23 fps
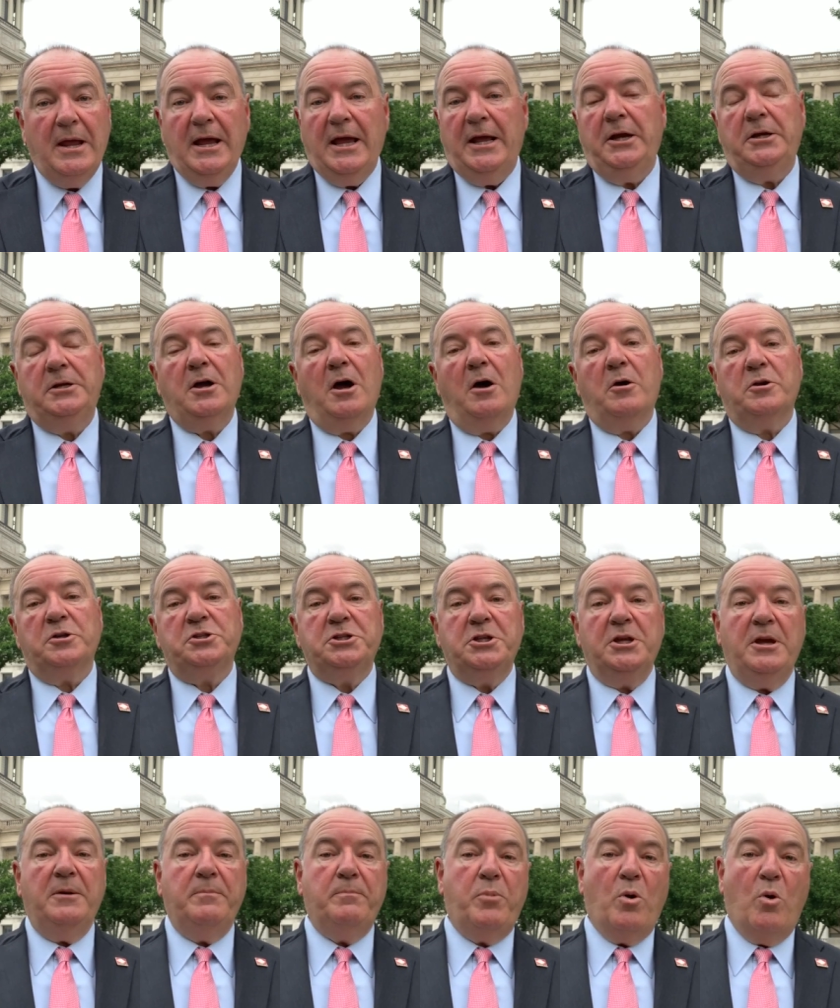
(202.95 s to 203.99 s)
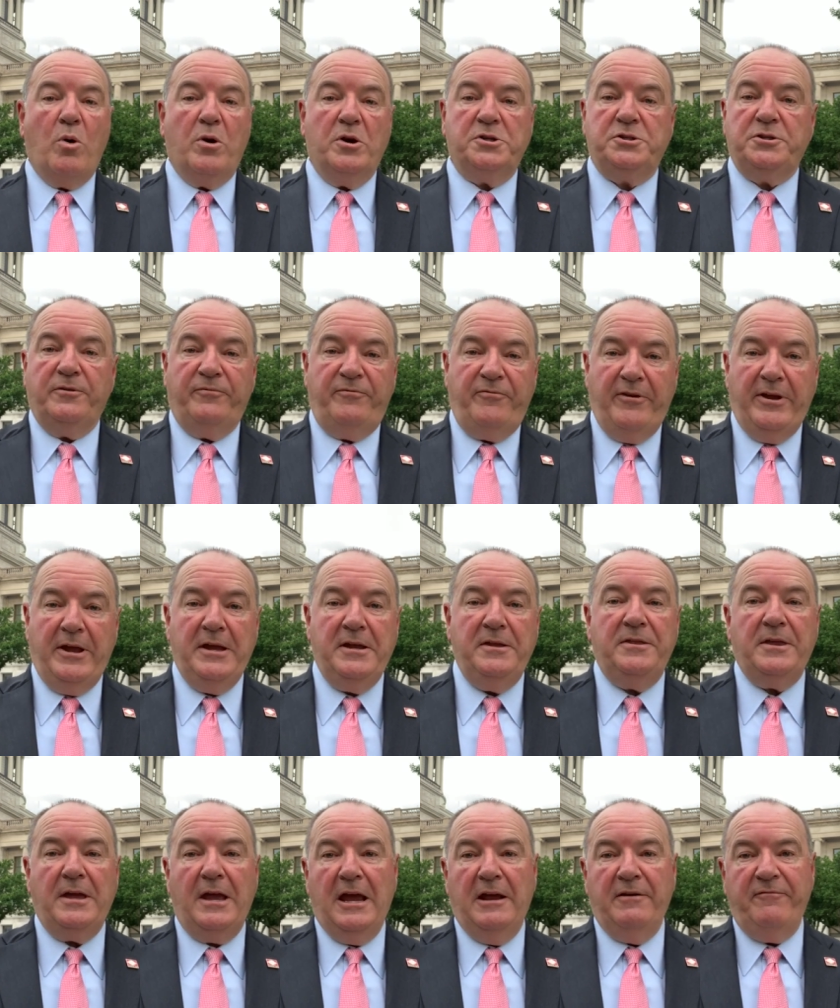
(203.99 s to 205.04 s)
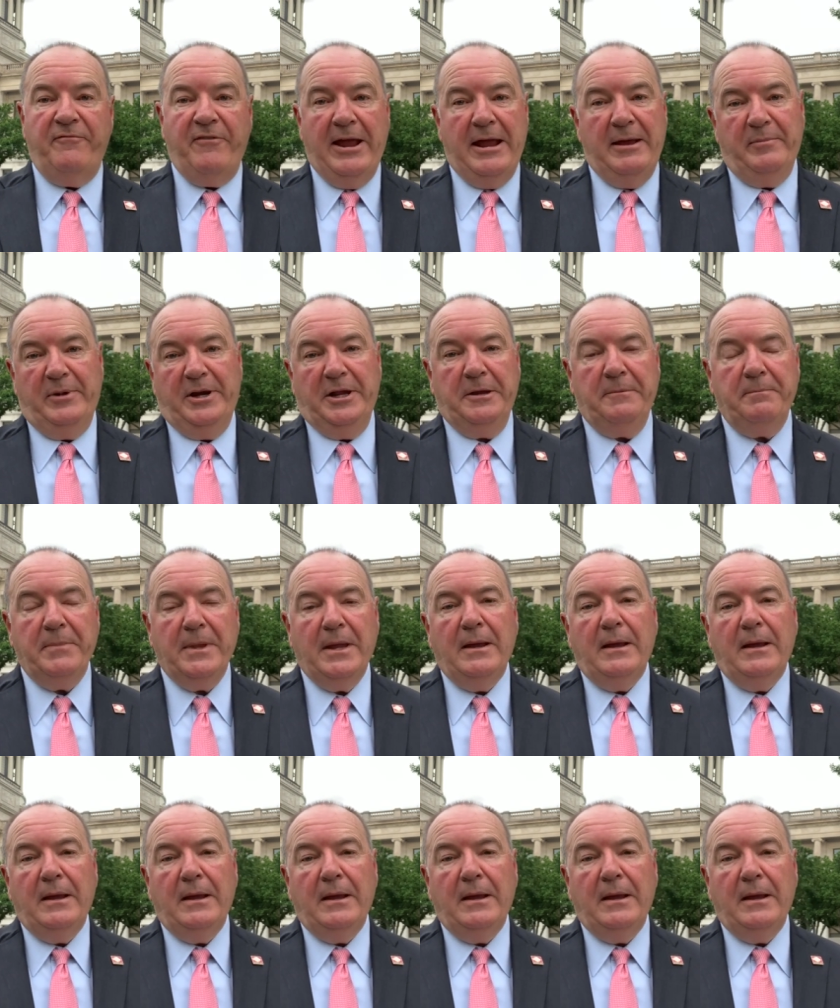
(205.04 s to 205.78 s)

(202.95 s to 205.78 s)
and he taught us the importance of faith and family.